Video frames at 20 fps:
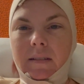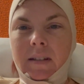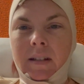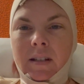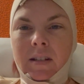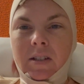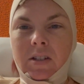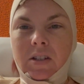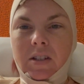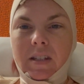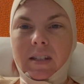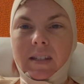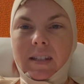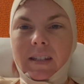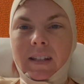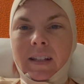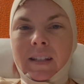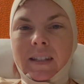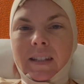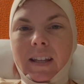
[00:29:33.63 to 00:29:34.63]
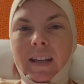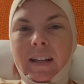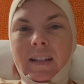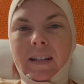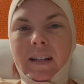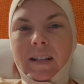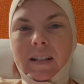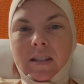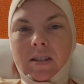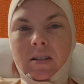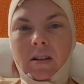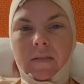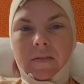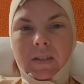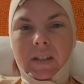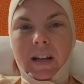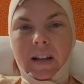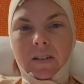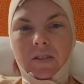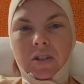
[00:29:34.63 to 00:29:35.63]
It's just, it's like a nice
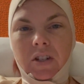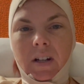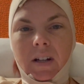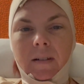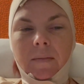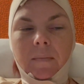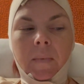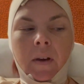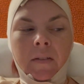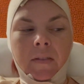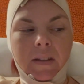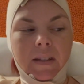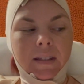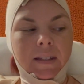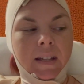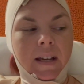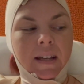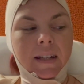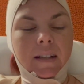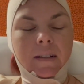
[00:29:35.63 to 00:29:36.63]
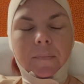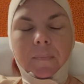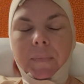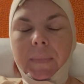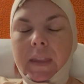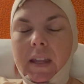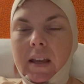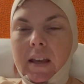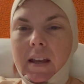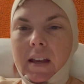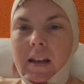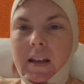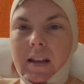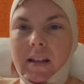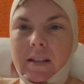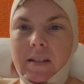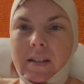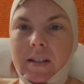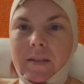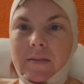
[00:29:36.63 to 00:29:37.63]
soft texture on the skin.
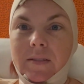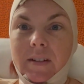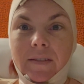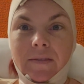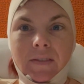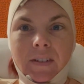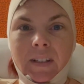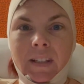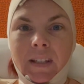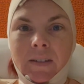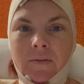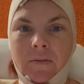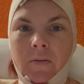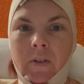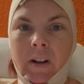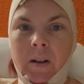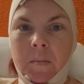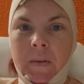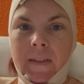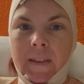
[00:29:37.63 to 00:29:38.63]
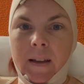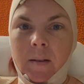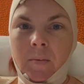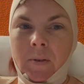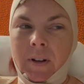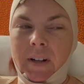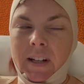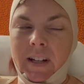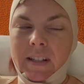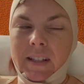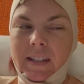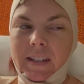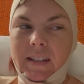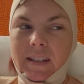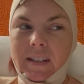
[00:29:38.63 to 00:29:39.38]
So definitely would recommend that product.